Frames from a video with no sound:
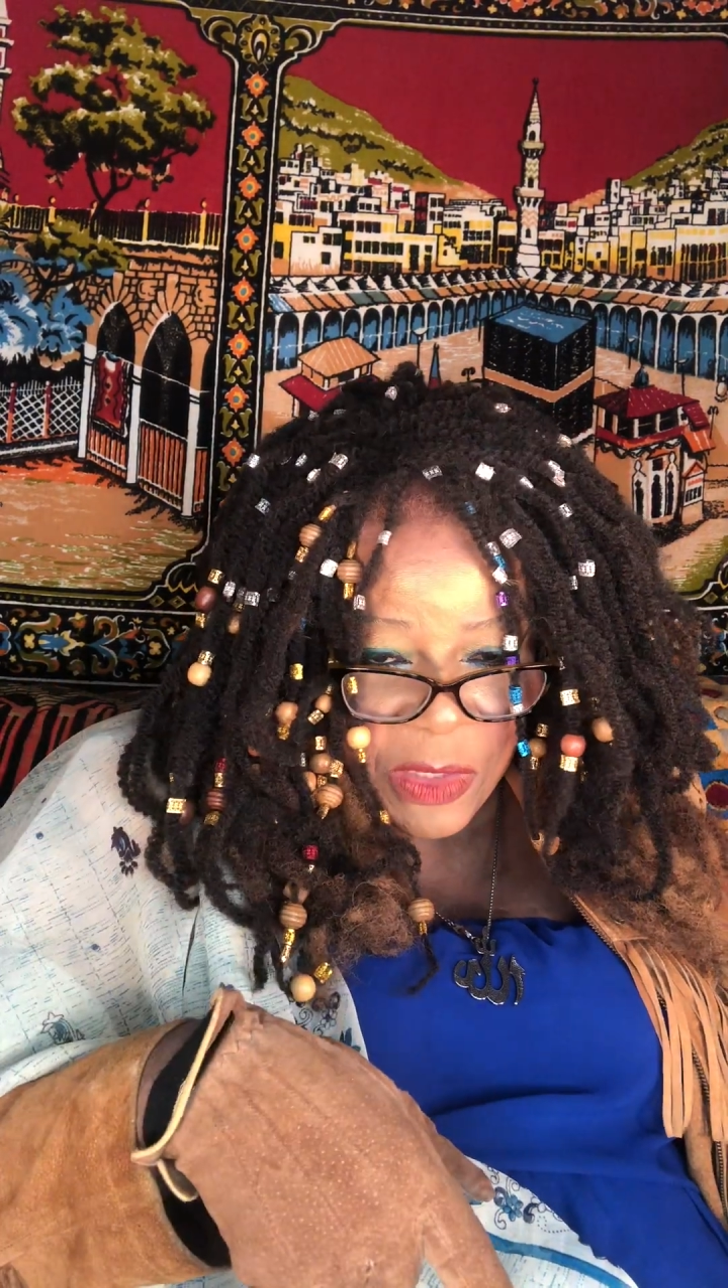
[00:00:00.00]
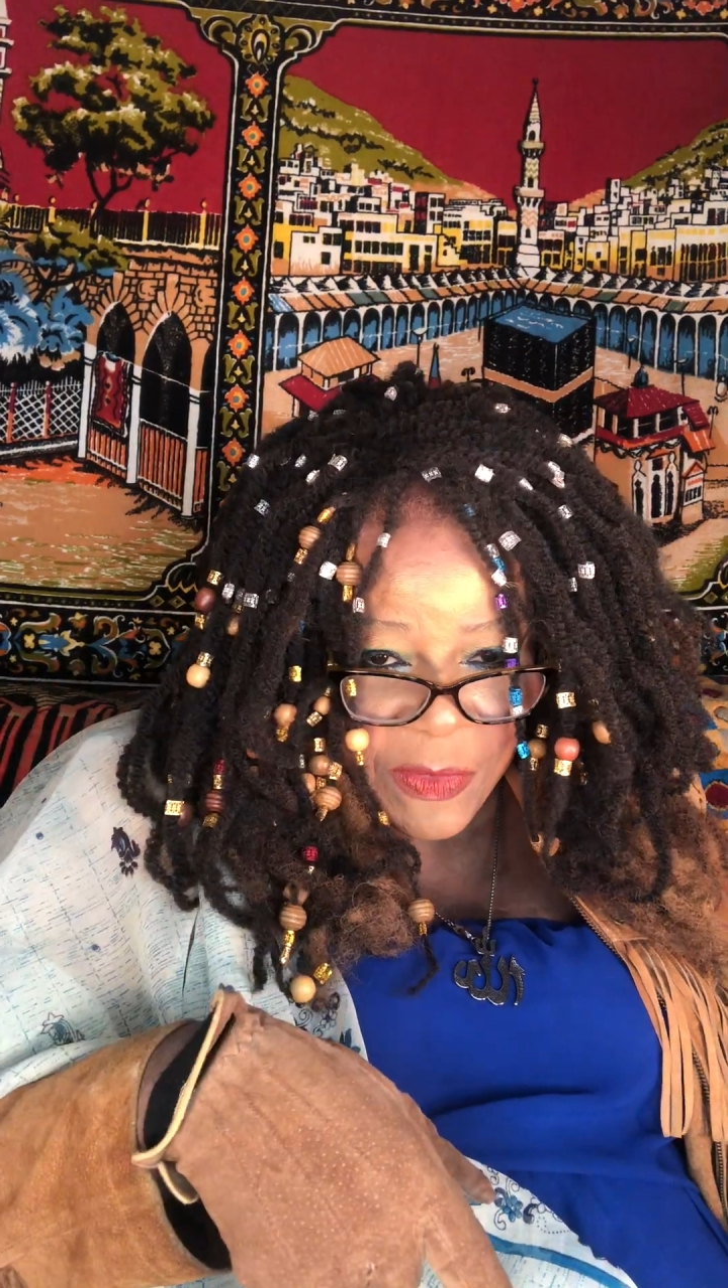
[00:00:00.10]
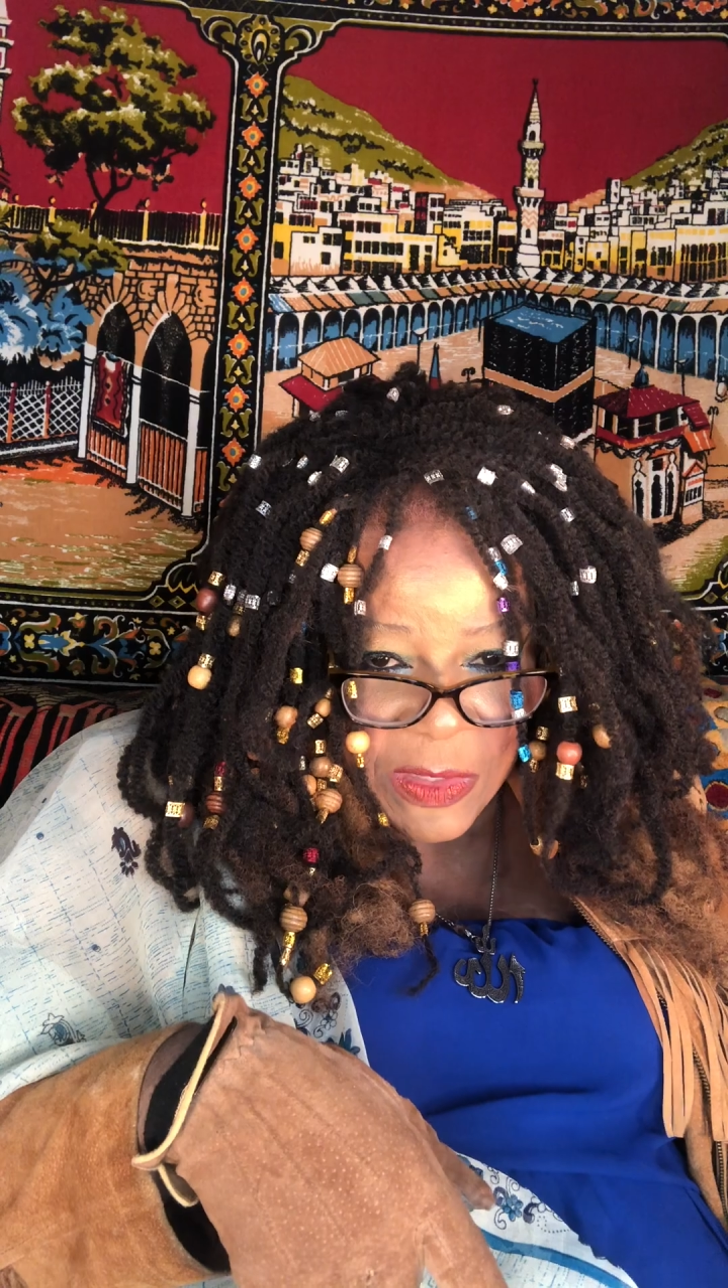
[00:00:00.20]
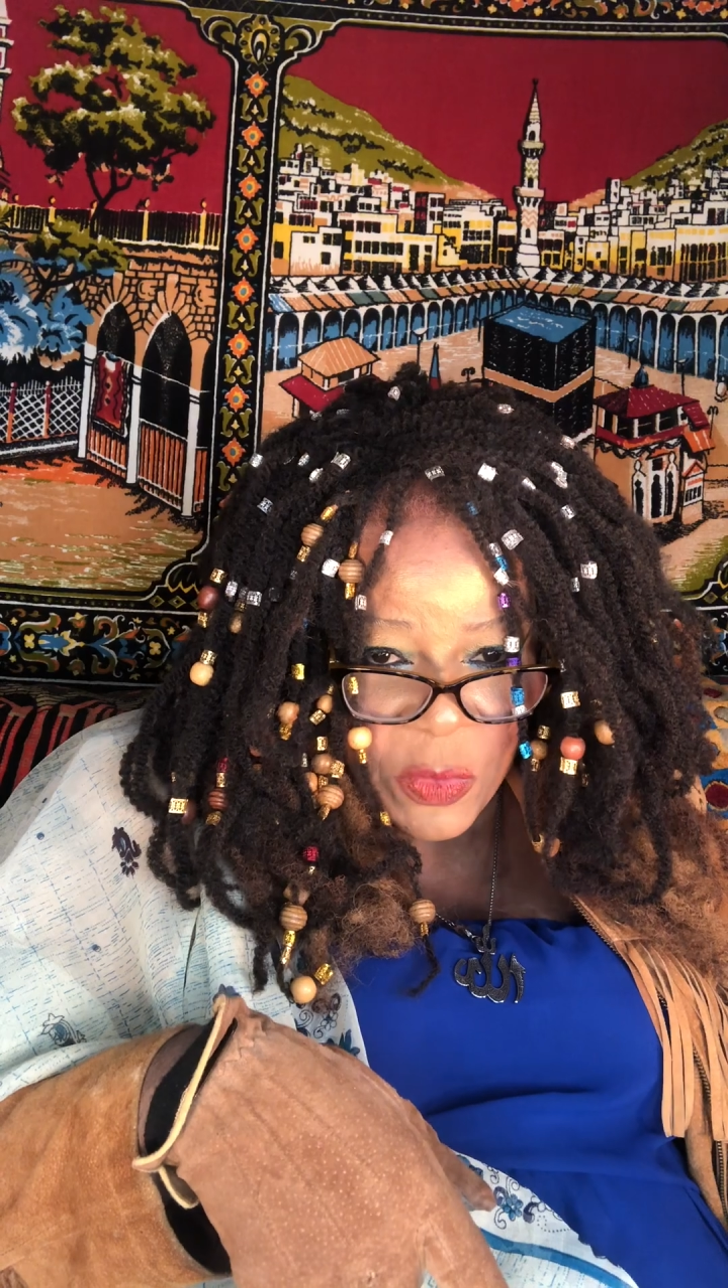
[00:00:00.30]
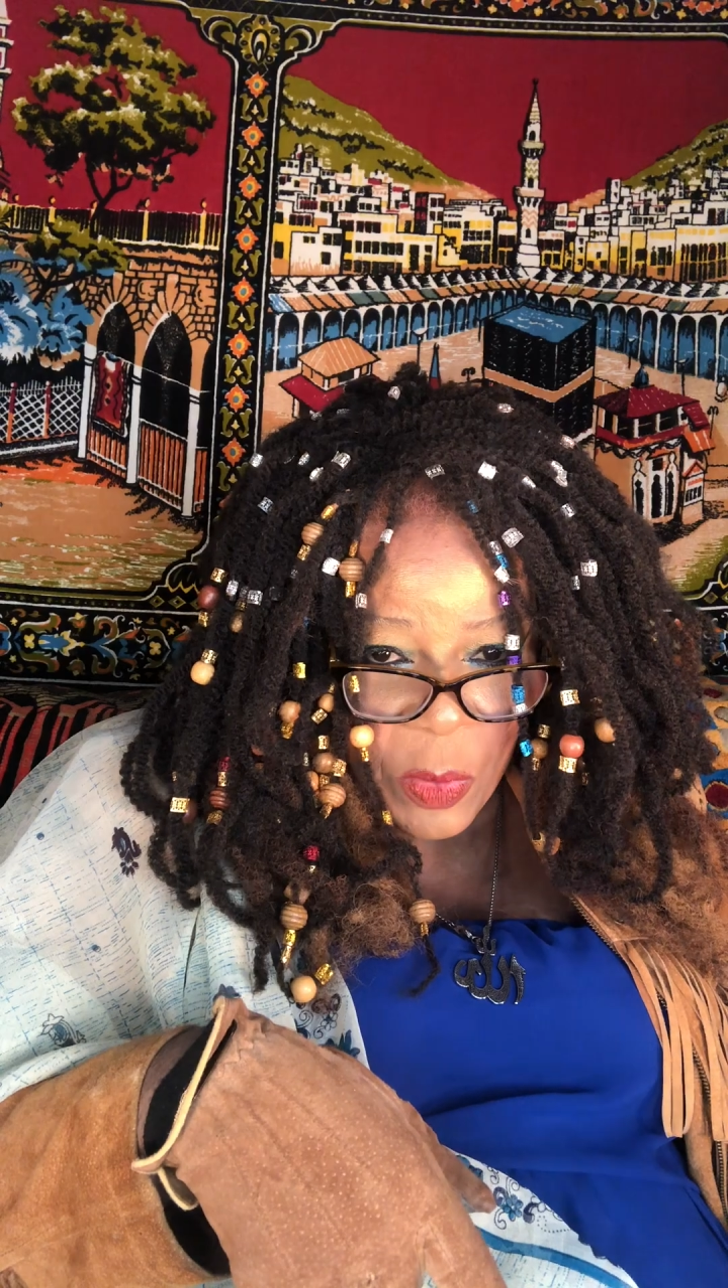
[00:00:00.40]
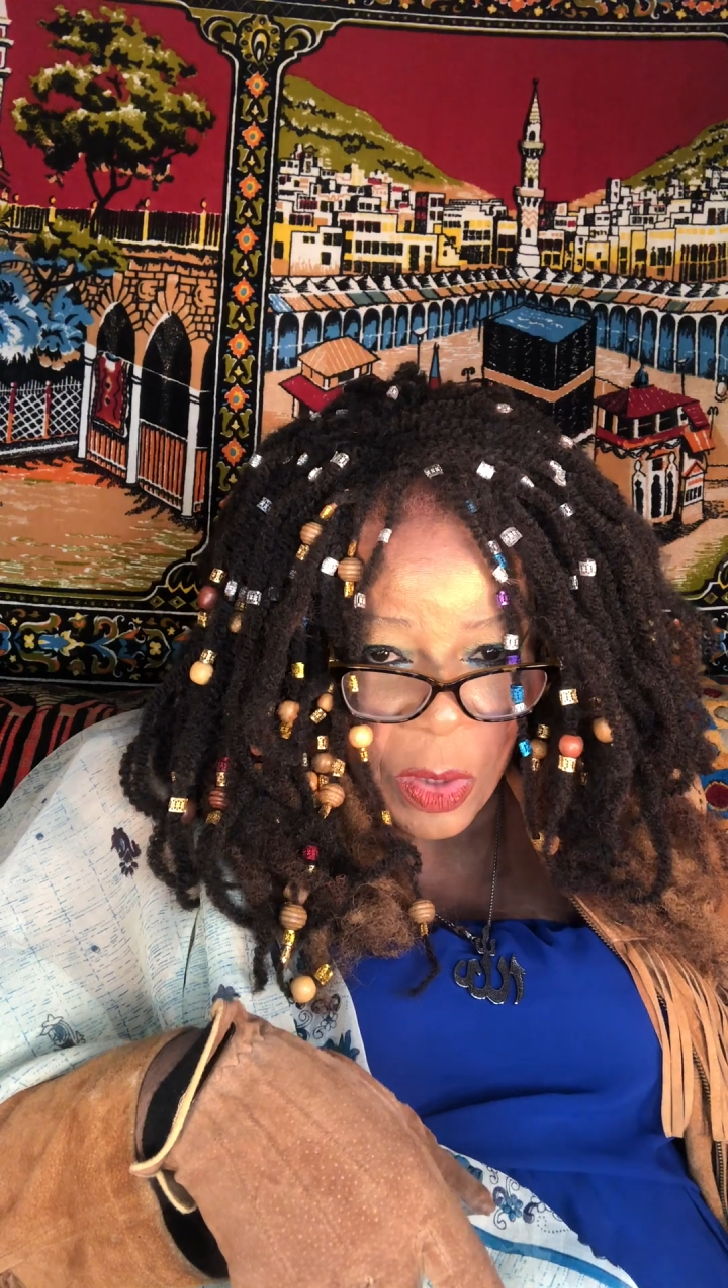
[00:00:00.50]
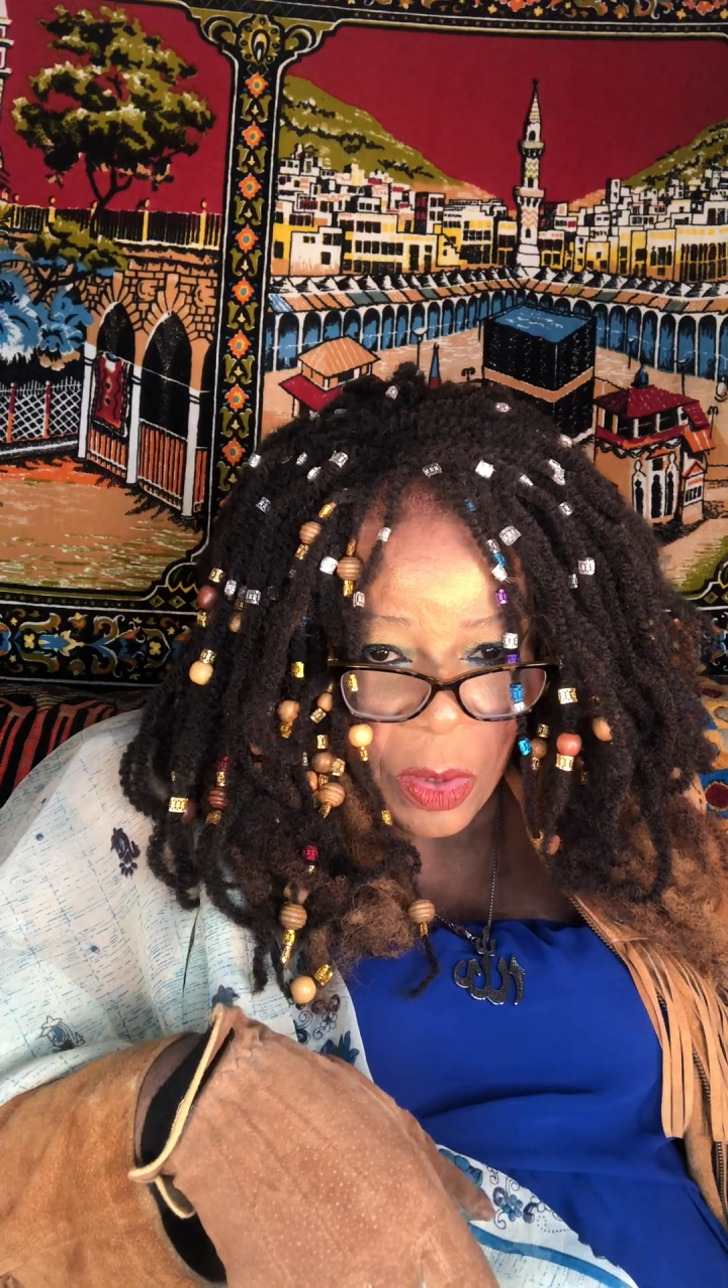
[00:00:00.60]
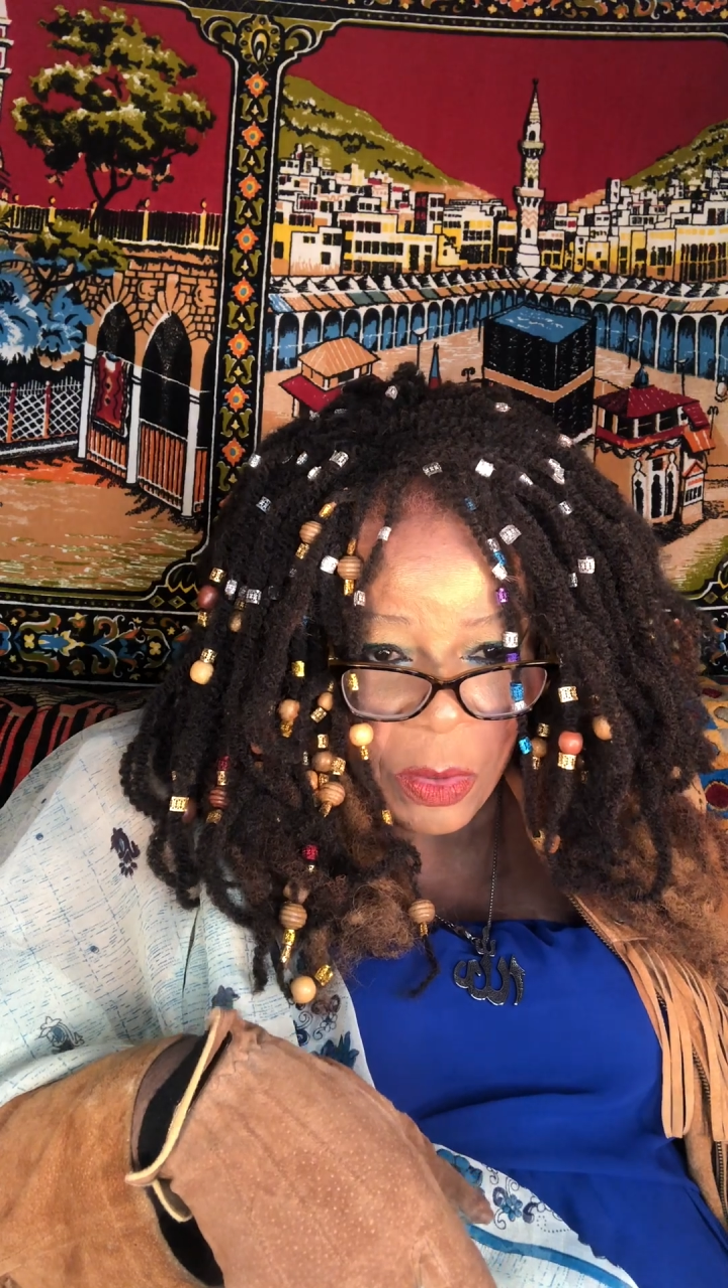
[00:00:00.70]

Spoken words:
this world,